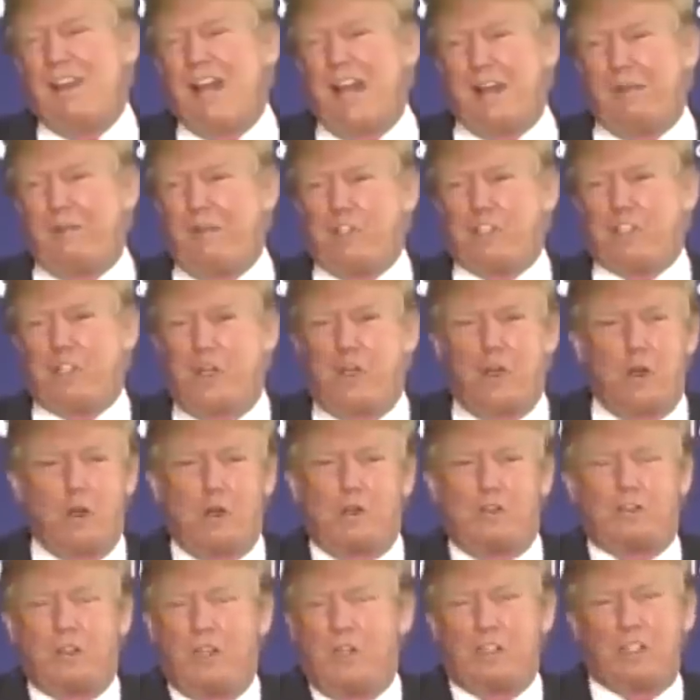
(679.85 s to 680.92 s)
A lot of it's a
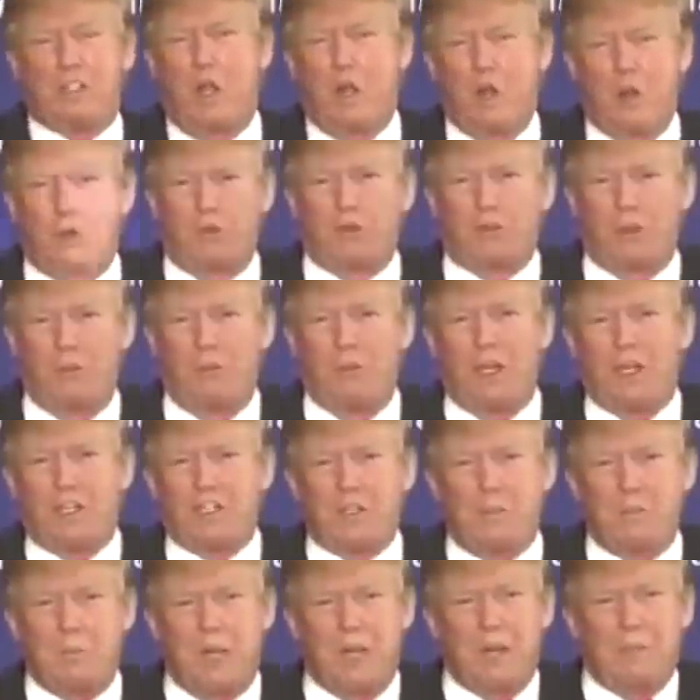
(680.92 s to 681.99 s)
hoax. It's a hoax. I mean, it's
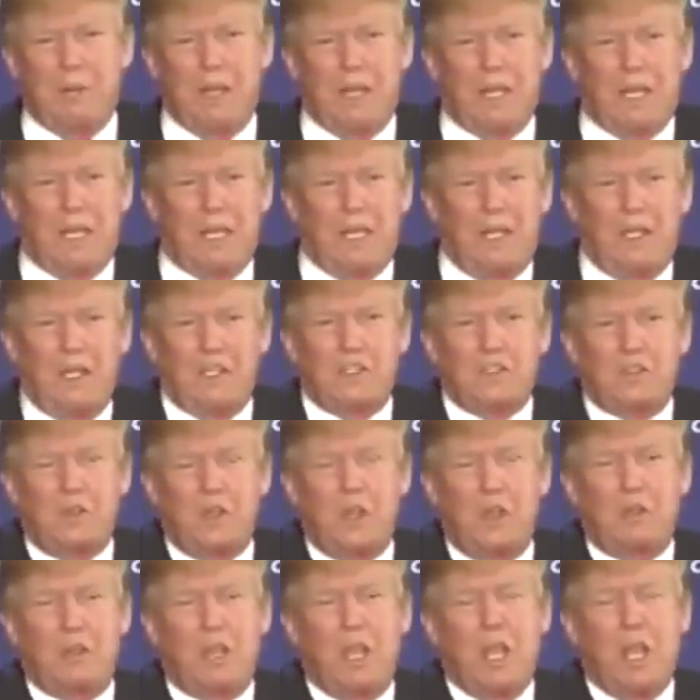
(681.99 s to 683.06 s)
a money making
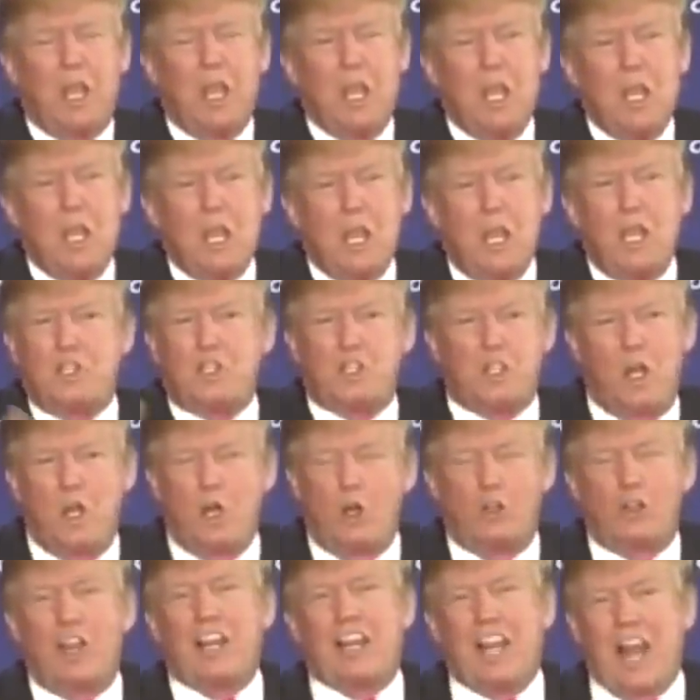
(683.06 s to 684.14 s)
industry, okay? It's a
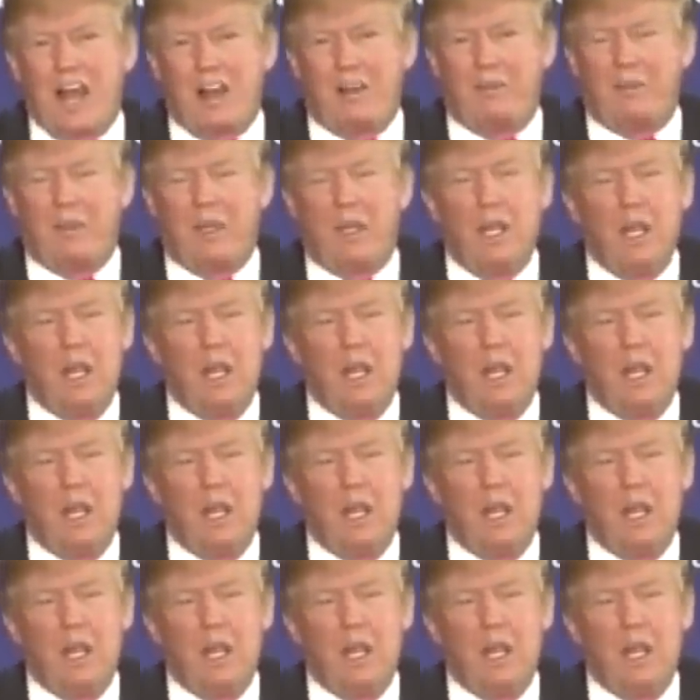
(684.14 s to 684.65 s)
hoax. A lot of it.